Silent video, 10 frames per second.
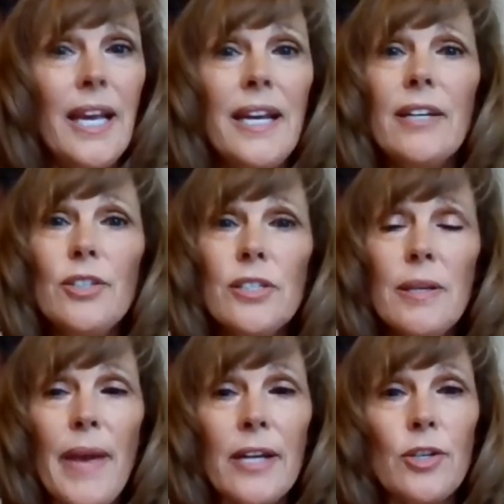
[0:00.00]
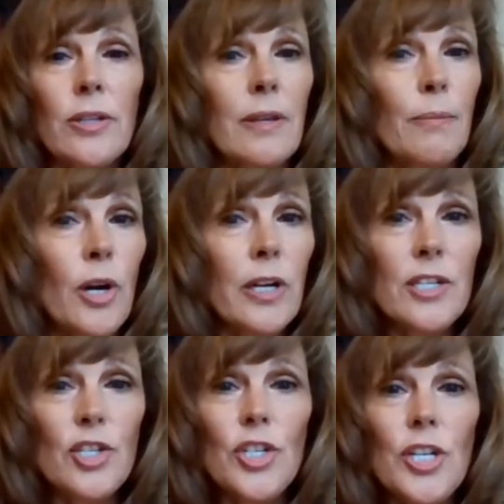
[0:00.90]
Now, just imagine the
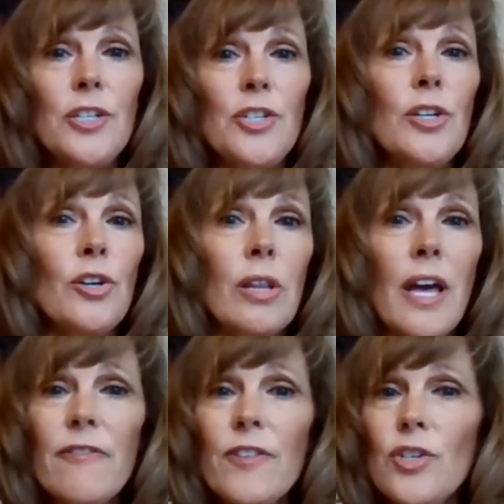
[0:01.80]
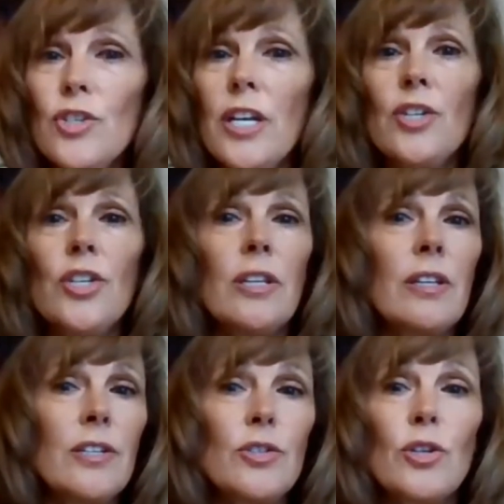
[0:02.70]
market's changing, your life is changing,
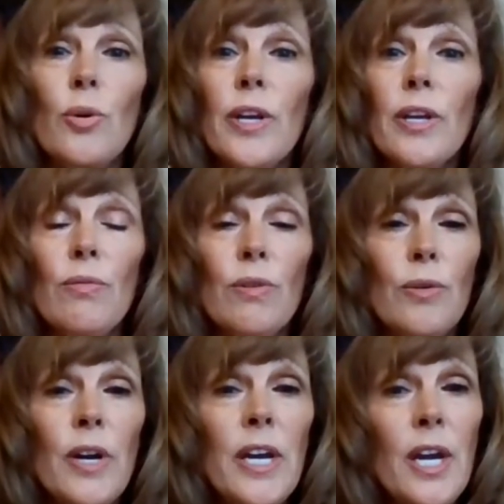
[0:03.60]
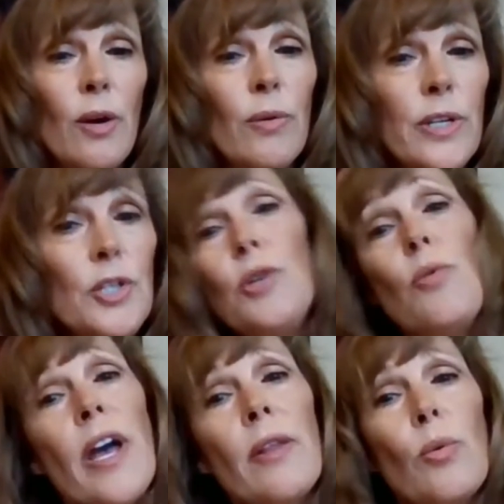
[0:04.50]
things are going through. Wouldn't
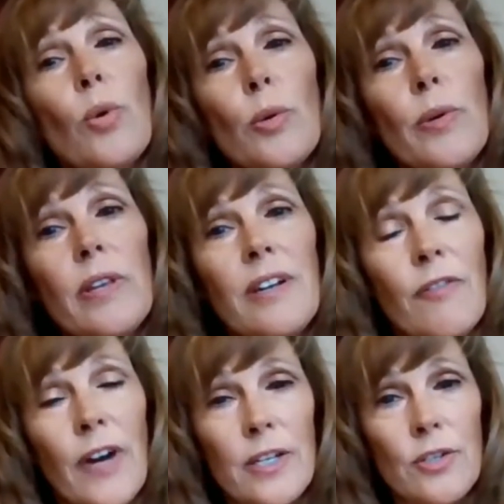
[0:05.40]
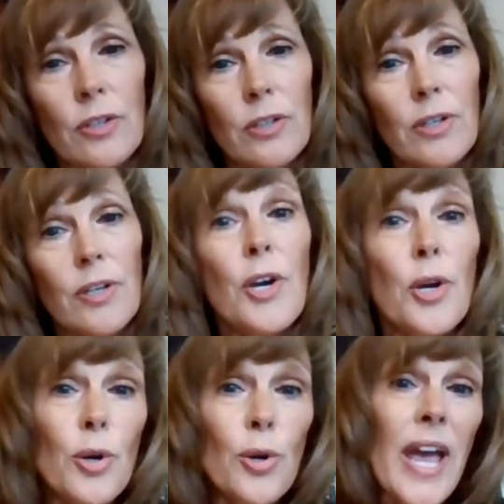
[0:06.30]
you rather work with an advisor
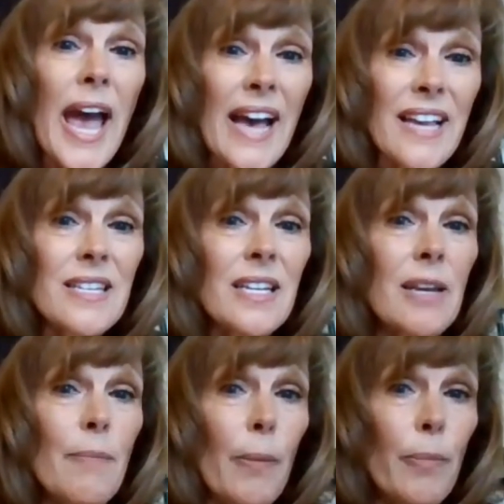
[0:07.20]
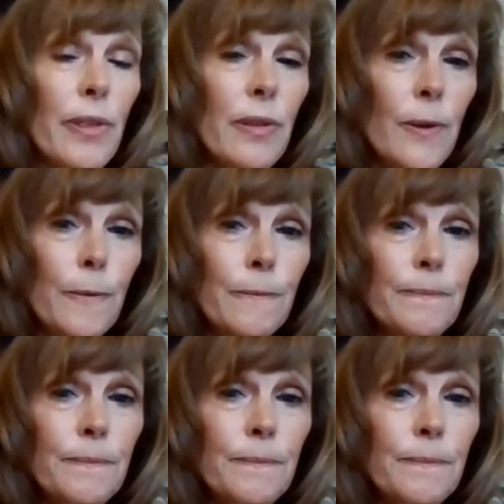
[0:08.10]
who has to keep up with you?